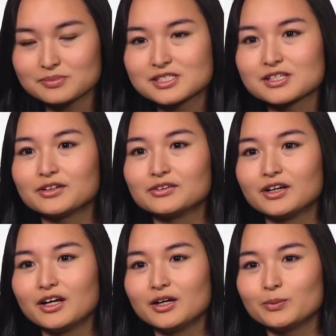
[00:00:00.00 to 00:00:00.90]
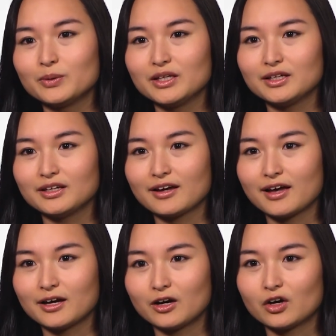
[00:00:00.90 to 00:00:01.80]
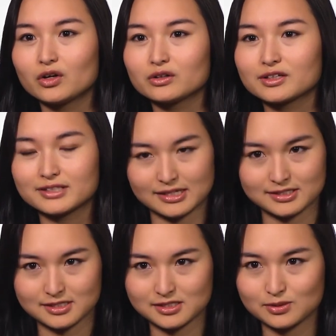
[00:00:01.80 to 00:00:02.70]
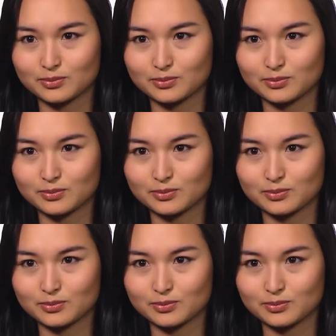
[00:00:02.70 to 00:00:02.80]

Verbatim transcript: So we uh, are connected